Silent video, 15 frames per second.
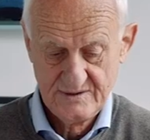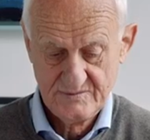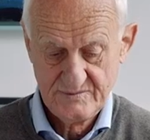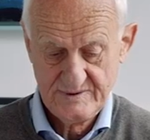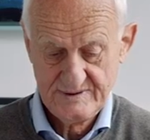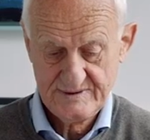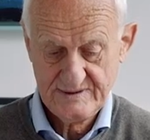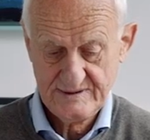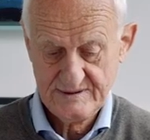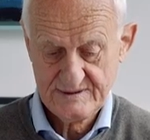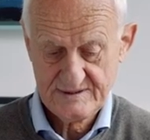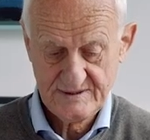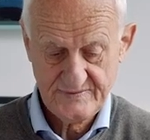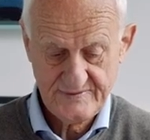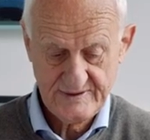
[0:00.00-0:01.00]
with the
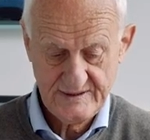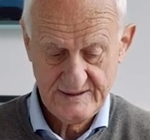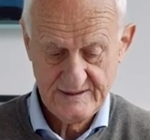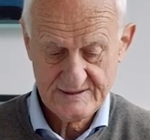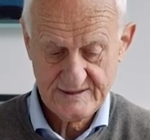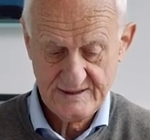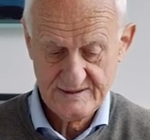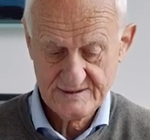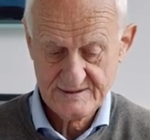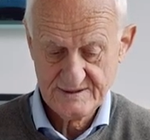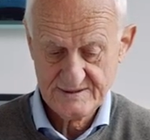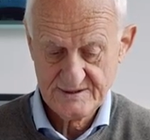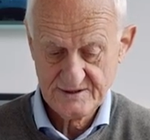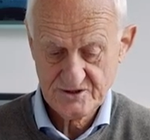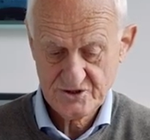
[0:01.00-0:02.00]
severe
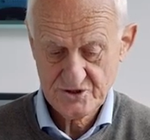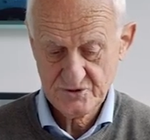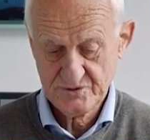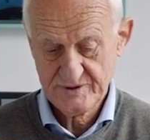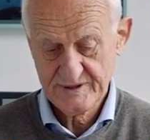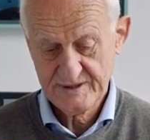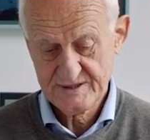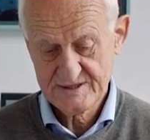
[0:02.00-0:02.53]
intensity, shooting,